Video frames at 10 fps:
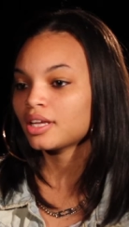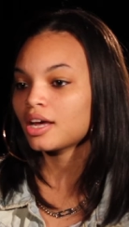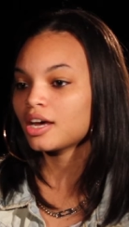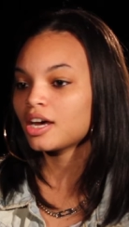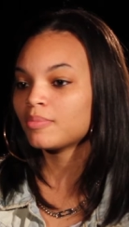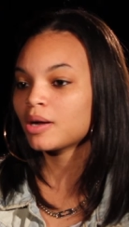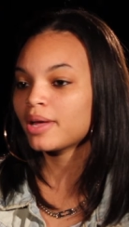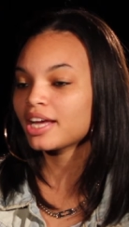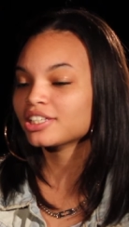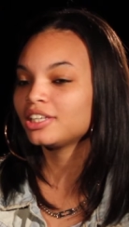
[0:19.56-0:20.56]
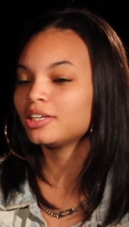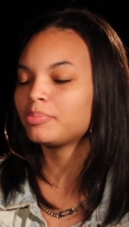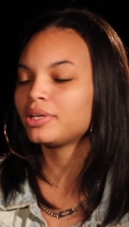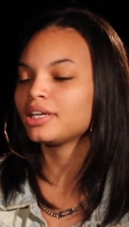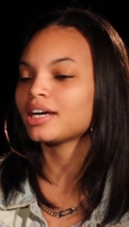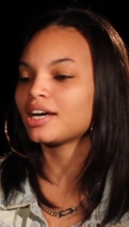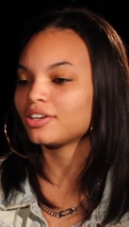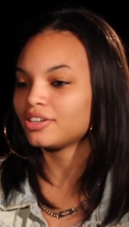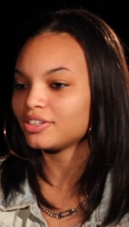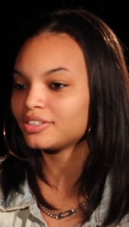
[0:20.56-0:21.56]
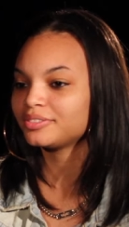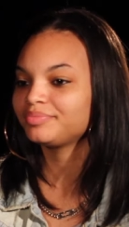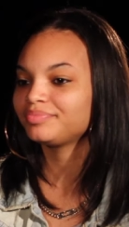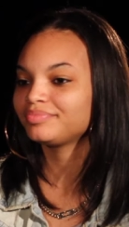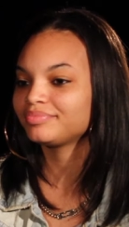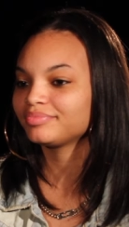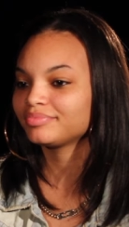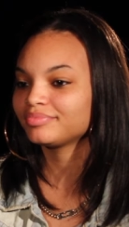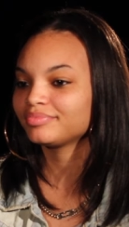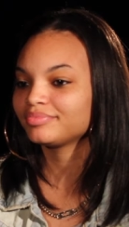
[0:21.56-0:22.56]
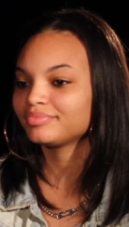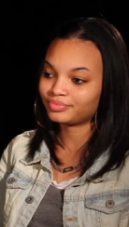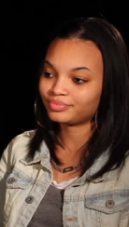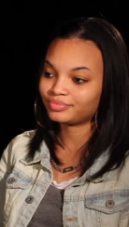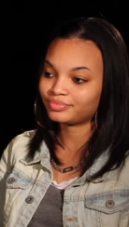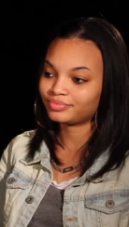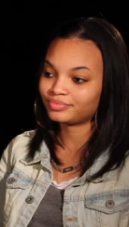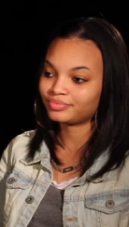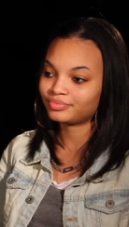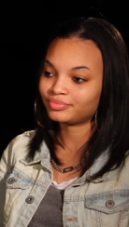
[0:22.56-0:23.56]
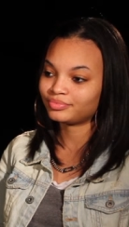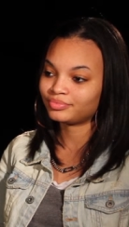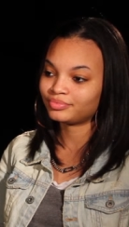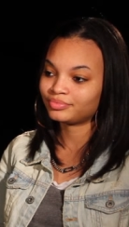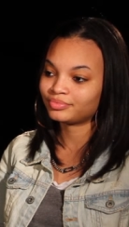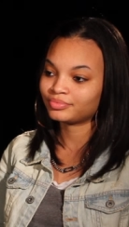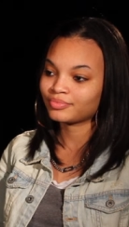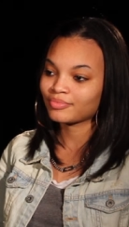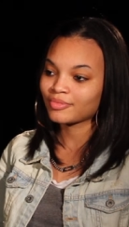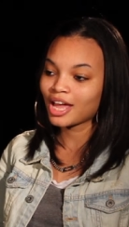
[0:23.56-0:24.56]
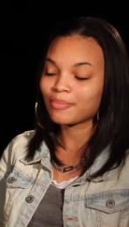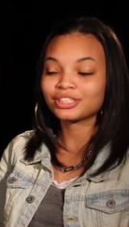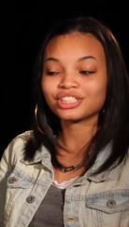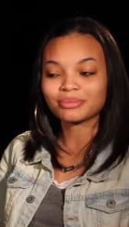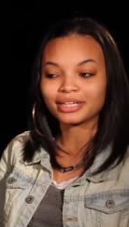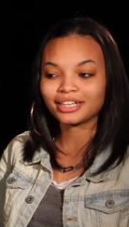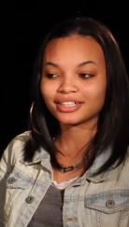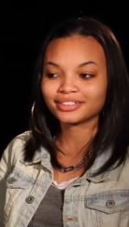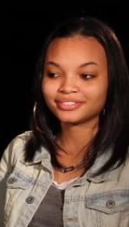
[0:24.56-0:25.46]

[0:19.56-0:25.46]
Um, I'm actually a pink kind of girl. So what's your zodiac? I'm a Gemini.